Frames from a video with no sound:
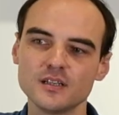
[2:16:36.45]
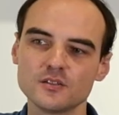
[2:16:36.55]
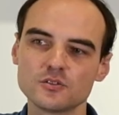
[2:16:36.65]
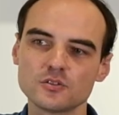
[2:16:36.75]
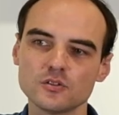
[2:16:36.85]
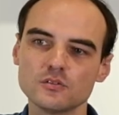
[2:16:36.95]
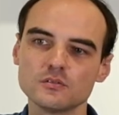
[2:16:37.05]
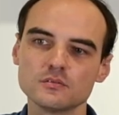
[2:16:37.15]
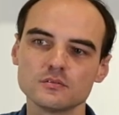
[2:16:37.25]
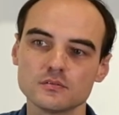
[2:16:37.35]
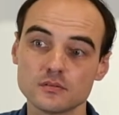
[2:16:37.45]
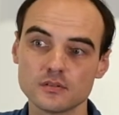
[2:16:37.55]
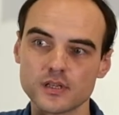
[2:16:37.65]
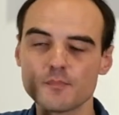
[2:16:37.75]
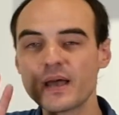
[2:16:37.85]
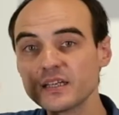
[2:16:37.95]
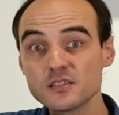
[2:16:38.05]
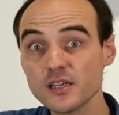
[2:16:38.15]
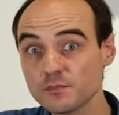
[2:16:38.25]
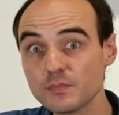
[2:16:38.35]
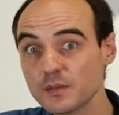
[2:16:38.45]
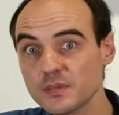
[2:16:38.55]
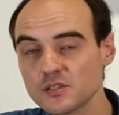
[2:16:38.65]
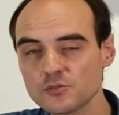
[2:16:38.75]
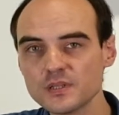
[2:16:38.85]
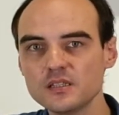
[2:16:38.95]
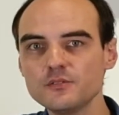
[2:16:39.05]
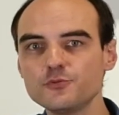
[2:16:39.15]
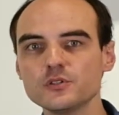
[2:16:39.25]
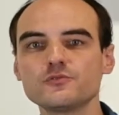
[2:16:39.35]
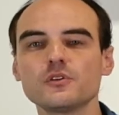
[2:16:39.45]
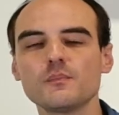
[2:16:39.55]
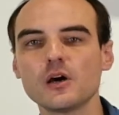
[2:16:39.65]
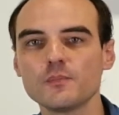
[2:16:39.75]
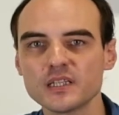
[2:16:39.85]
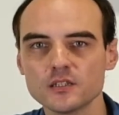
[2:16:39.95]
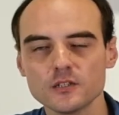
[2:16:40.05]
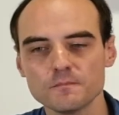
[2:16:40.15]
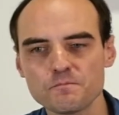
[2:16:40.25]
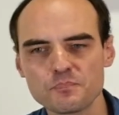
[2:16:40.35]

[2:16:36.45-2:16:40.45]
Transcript: So the mindset maybe is a bit different from Laoman-e.